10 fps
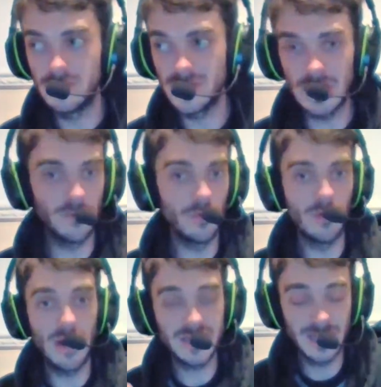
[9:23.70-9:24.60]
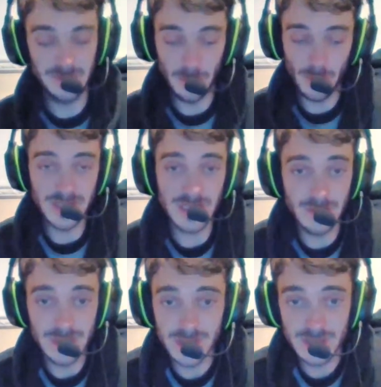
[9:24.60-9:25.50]
sell off all our assets. But Wayne
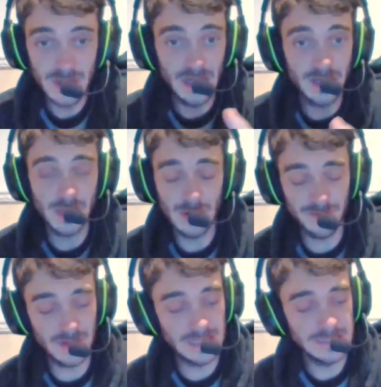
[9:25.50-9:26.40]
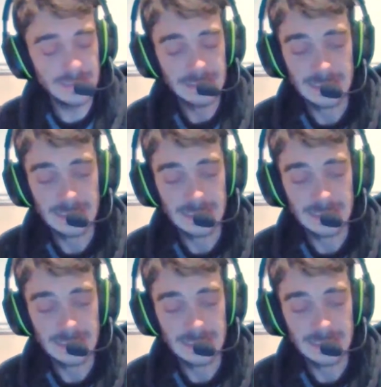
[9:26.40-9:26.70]
Simmons, UFA,